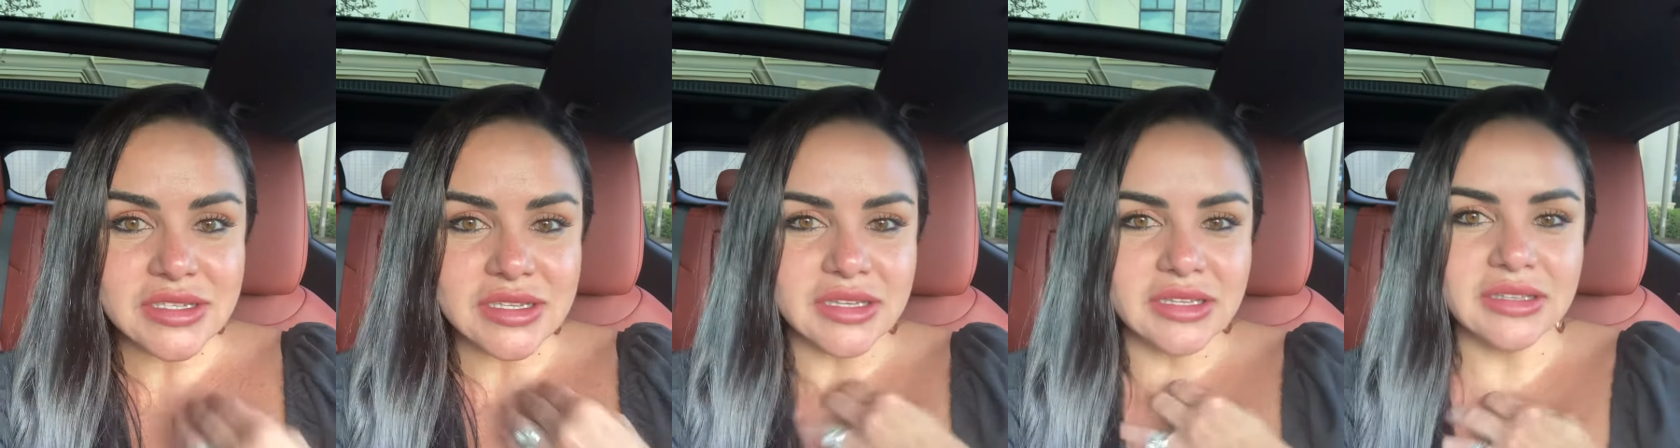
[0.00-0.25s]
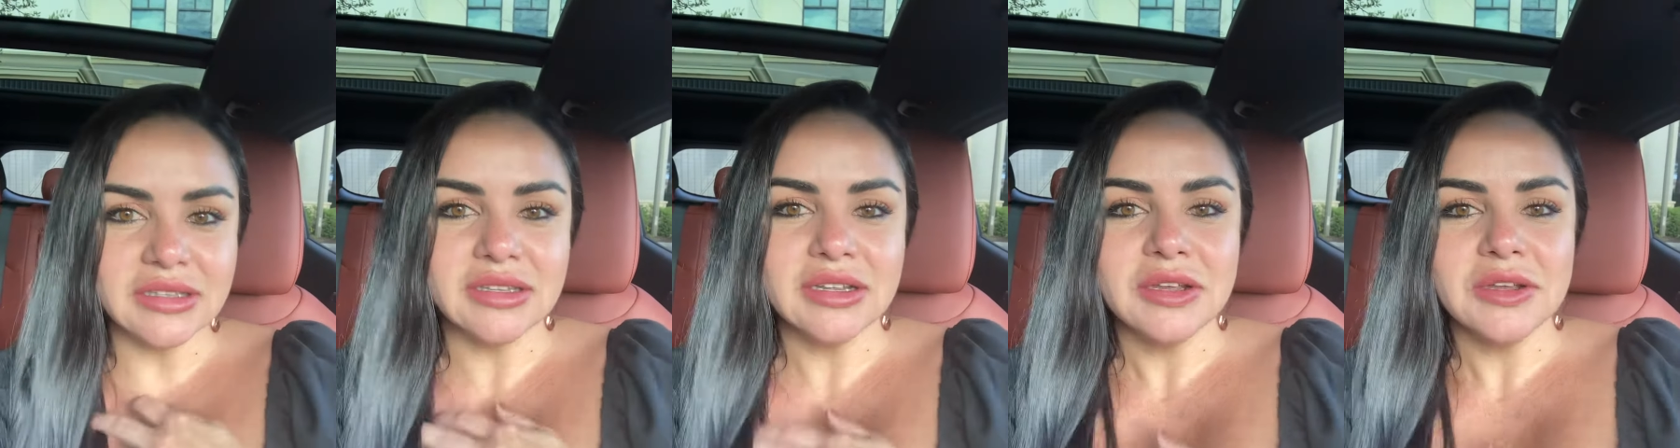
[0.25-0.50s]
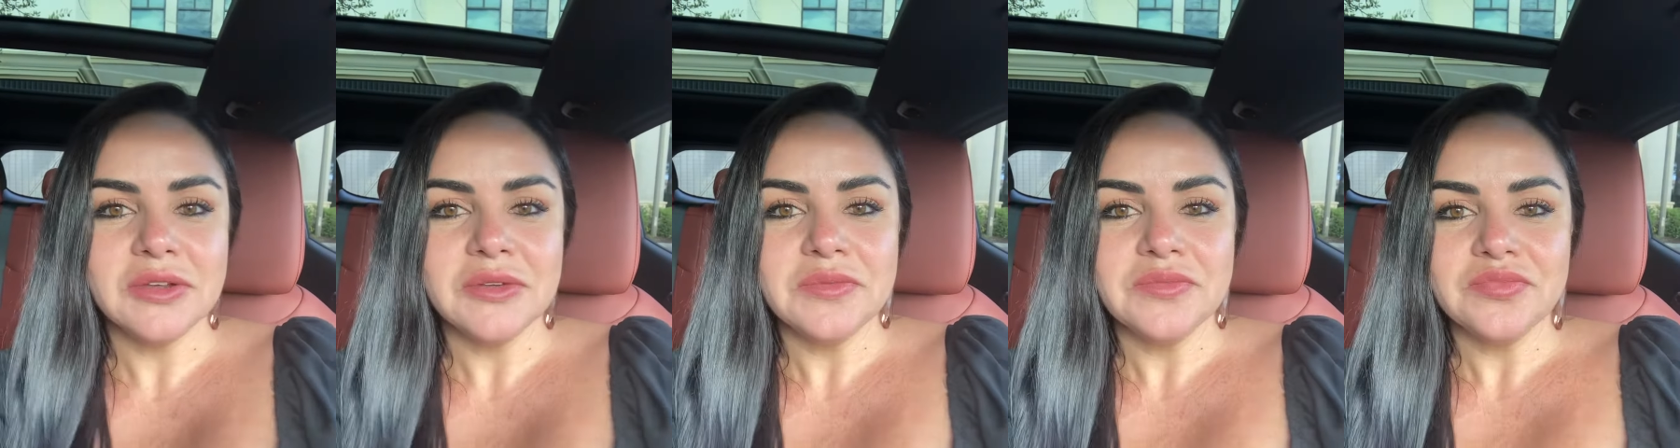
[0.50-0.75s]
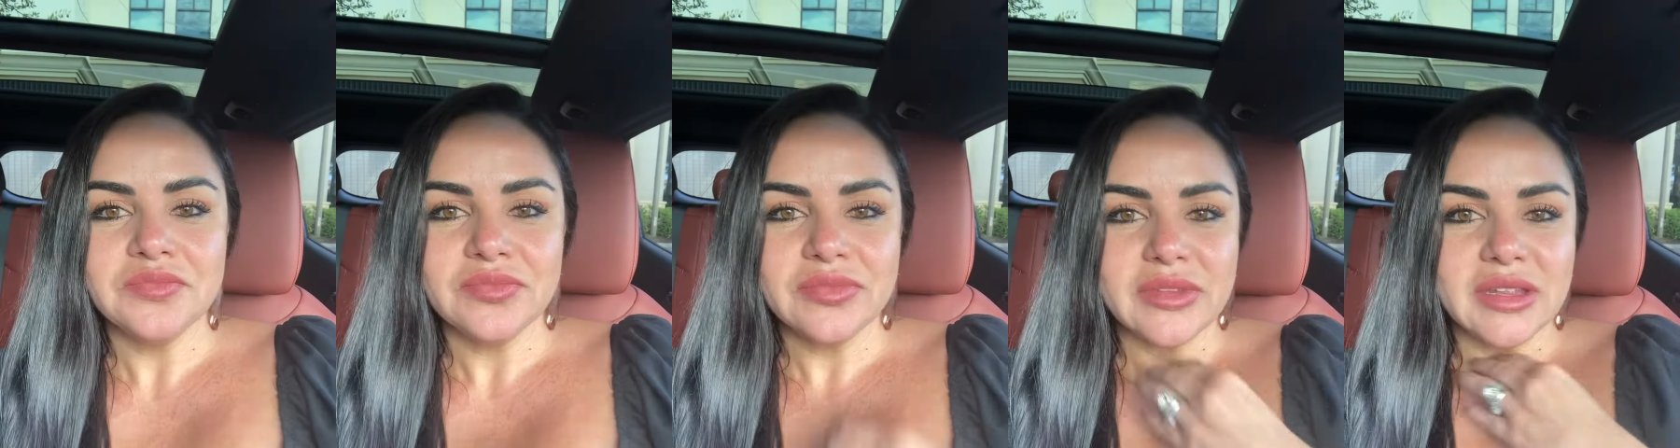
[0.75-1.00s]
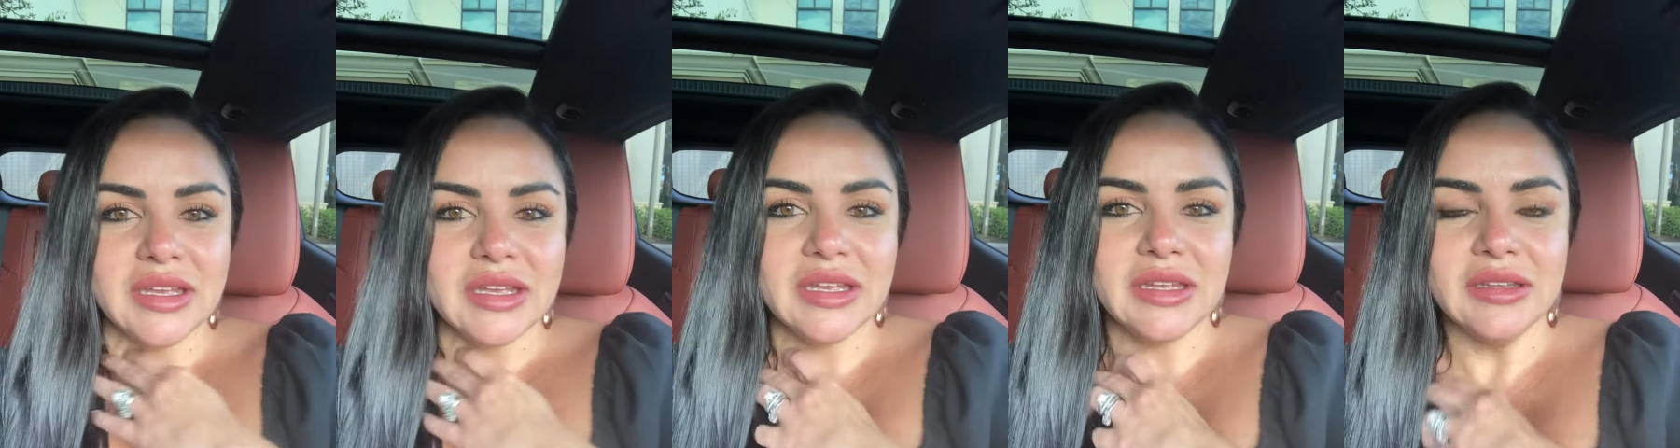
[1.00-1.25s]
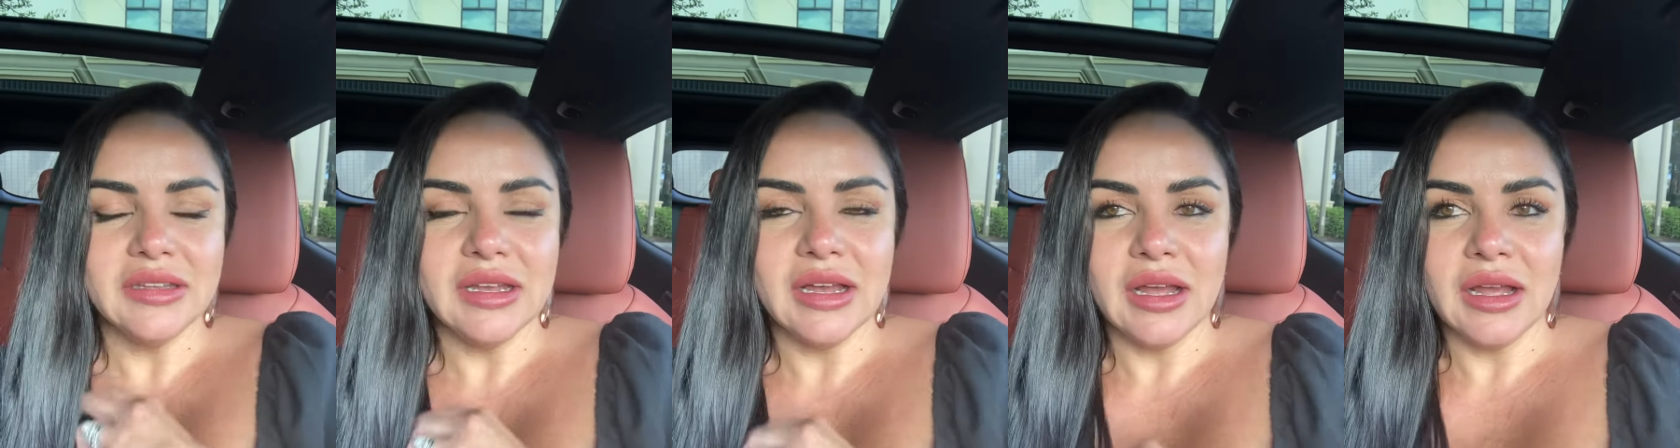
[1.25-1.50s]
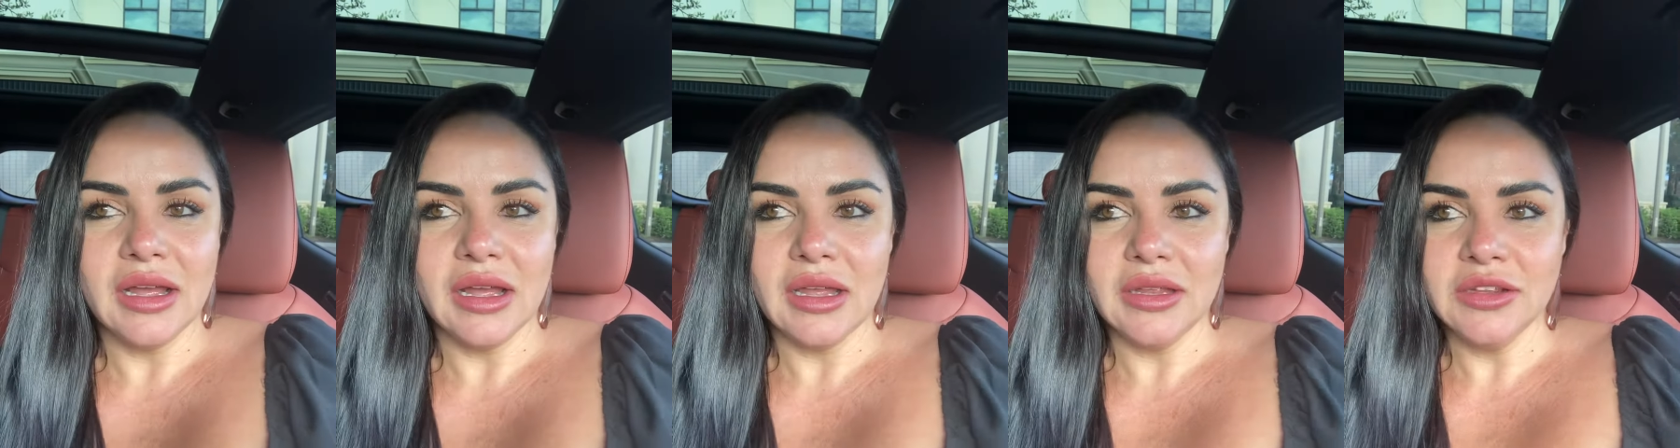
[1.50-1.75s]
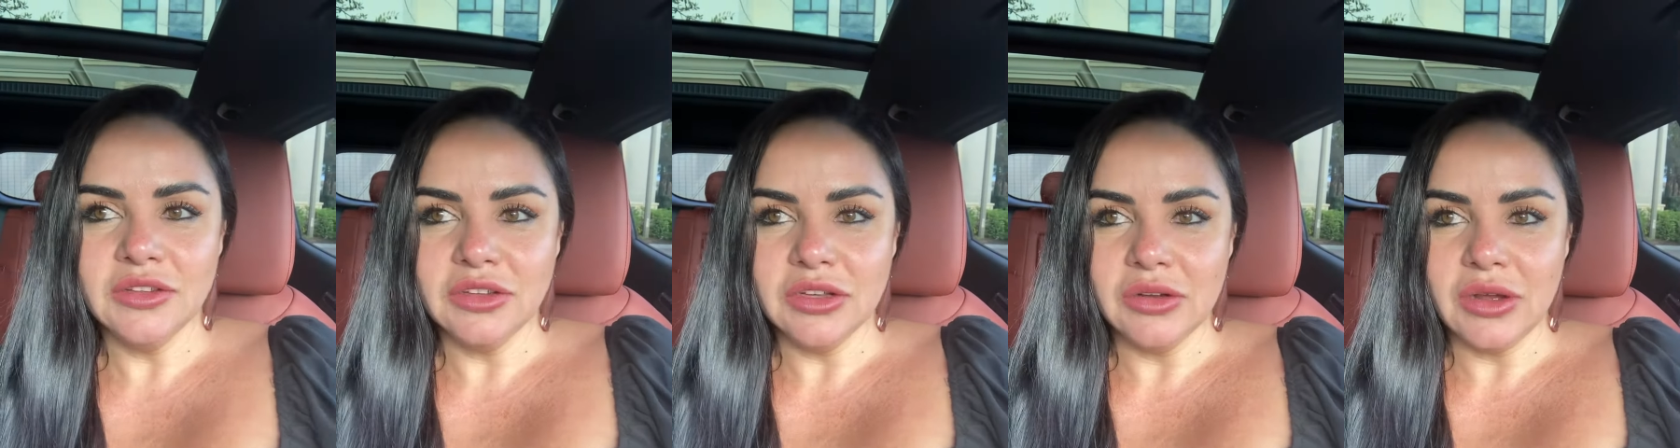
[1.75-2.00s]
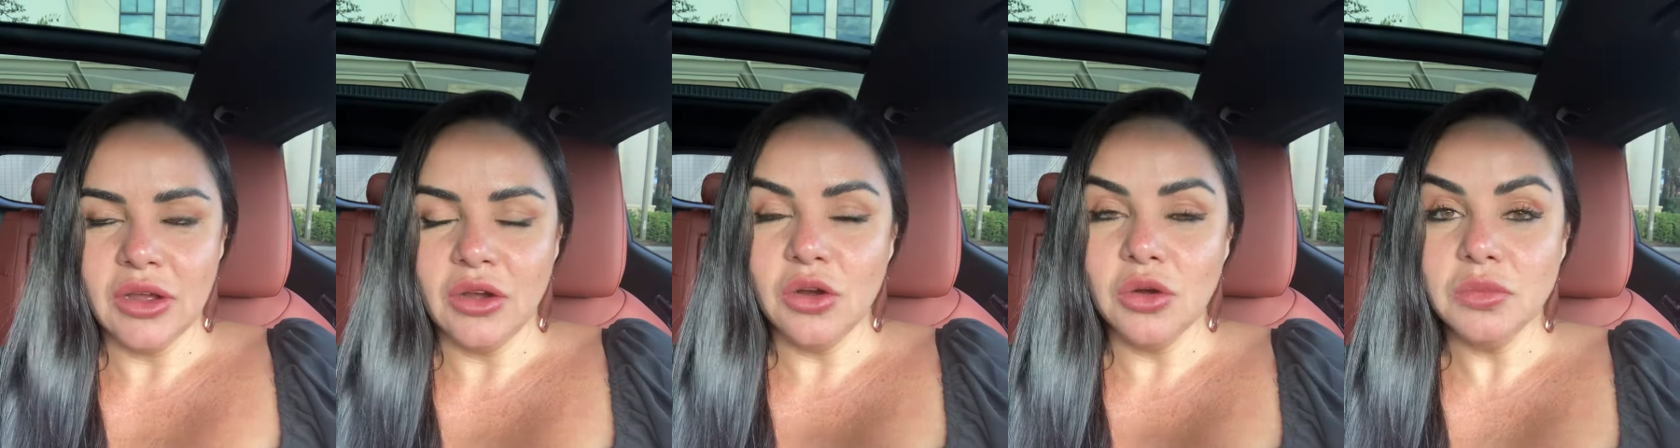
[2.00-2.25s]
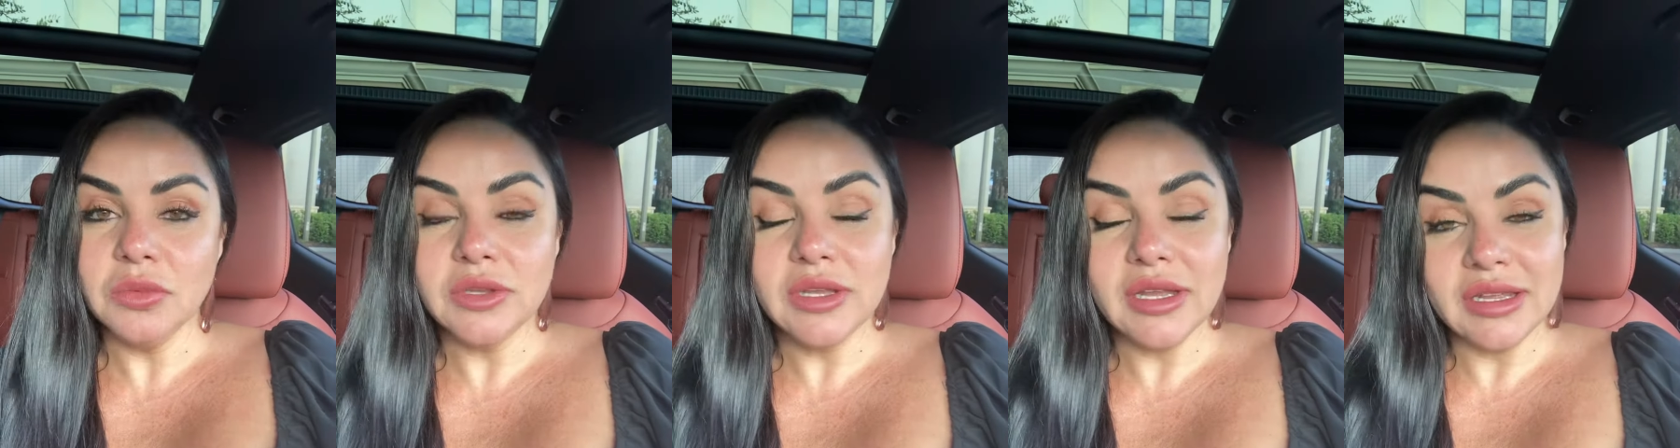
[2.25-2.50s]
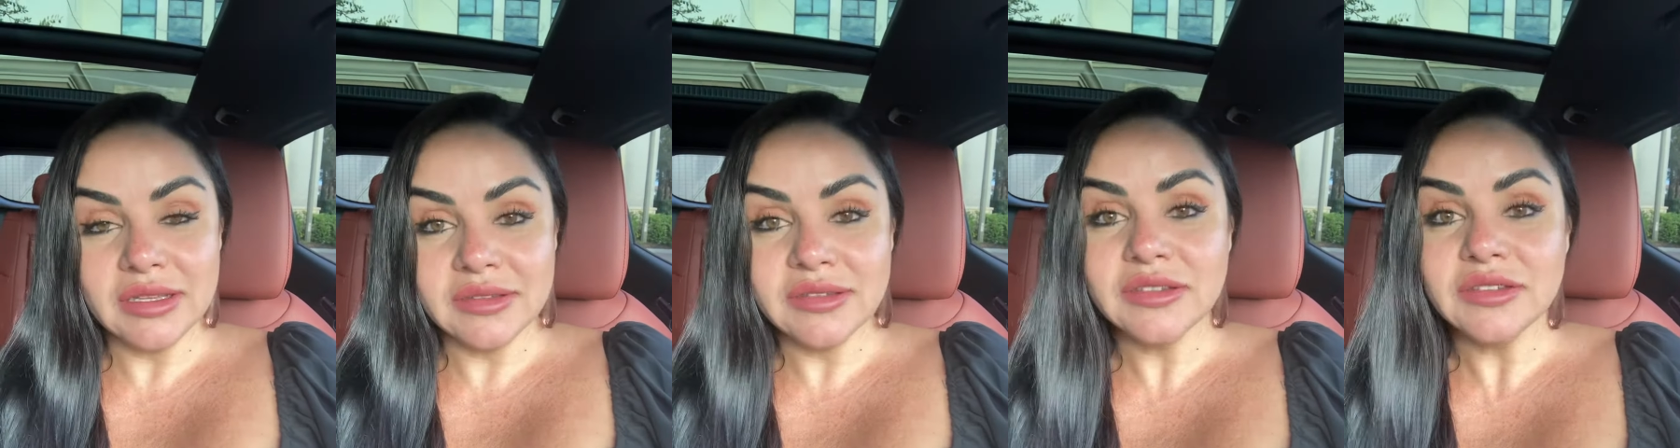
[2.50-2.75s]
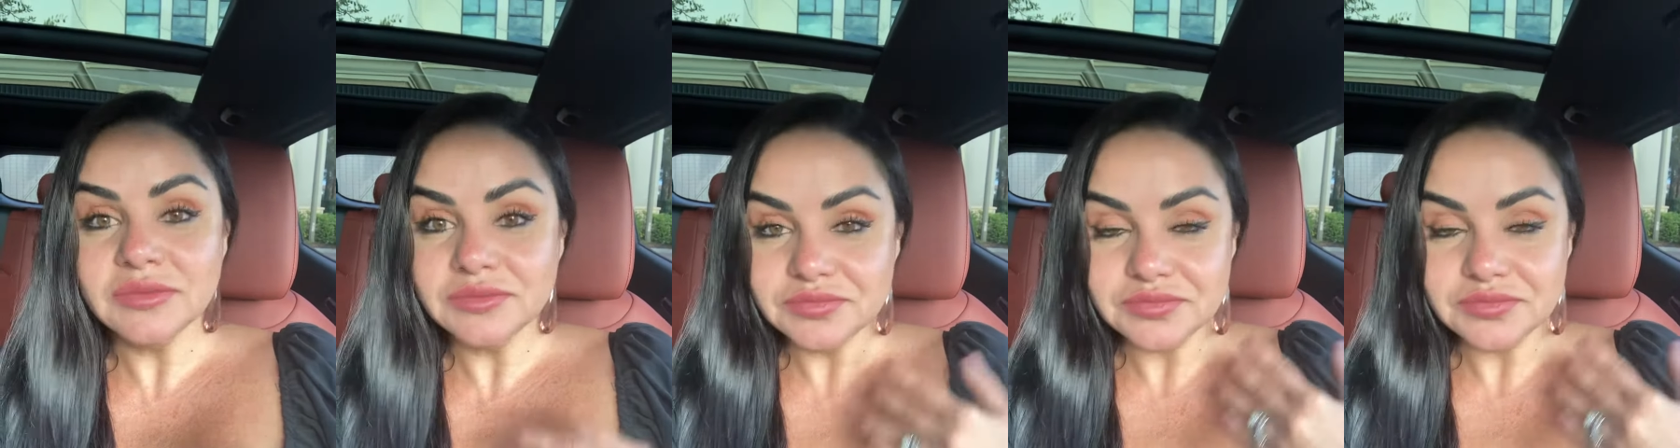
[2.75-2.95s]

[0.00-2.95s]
And you know, I hope that